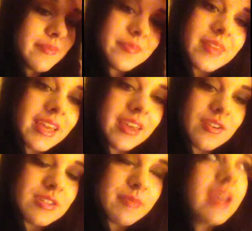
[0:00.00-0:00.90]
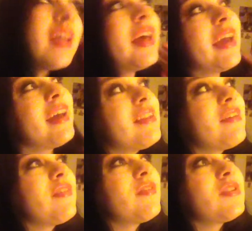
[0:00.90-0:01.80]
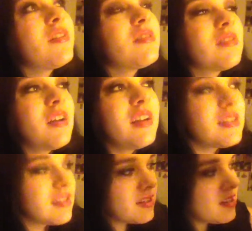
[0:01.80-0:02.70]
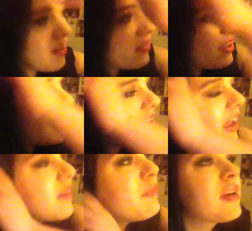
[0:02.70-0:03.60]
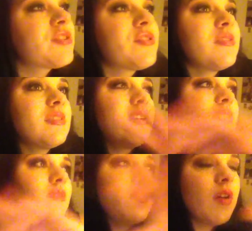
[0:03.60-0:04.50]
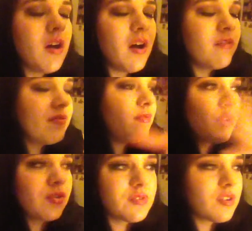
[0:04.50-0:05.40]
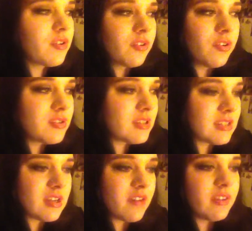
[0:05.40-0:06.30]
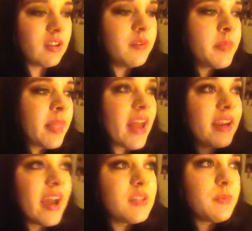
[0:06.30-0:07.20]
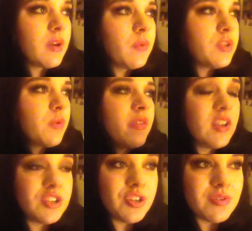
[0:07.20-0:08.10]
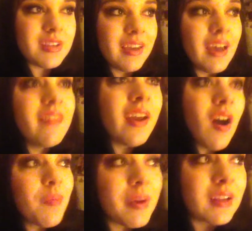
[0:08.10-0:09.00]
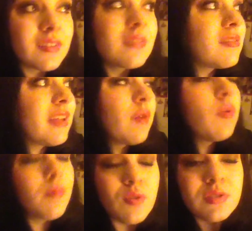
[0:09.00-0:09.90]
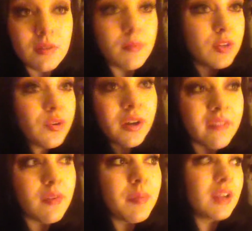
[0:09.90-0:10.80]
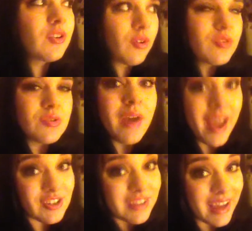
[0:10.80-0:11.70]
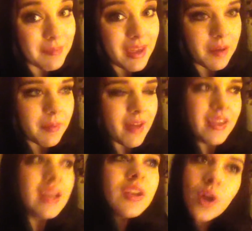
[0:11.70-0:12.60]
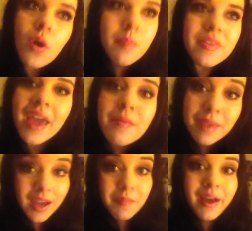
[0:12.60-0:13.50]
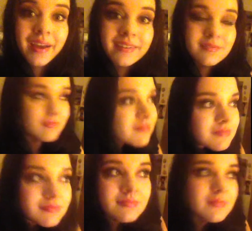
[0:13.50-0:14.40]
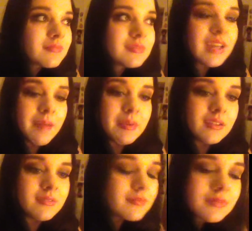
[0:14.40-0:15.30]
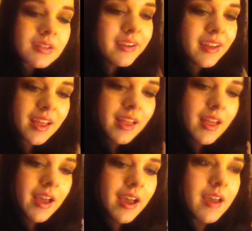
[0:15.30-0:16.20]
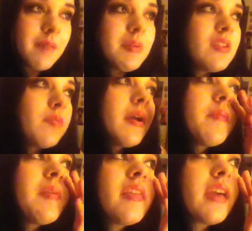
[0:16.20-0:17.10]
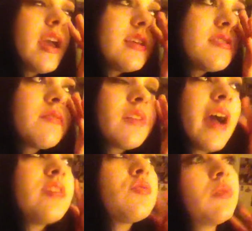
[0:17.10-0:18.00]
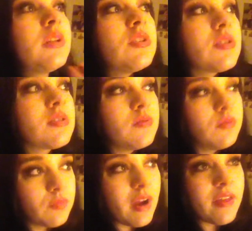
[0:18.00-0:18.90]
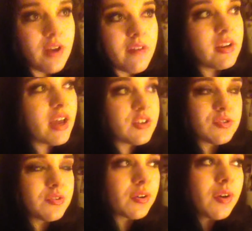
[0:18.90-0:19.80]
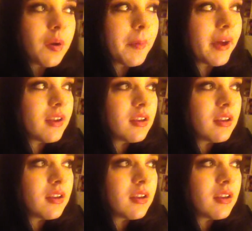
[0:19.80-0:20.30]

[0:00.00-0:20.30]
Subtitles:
it kills me. And they've even done studies and stuff and had pictures of certain girls and stuff, and had guys pick which one they choose. And they all picked, like, the majority of them picked girls who actually had makeup on. They didn't know it, but they had makeup on. I mean, there might be the case of guys who really just rather have a natural girl, but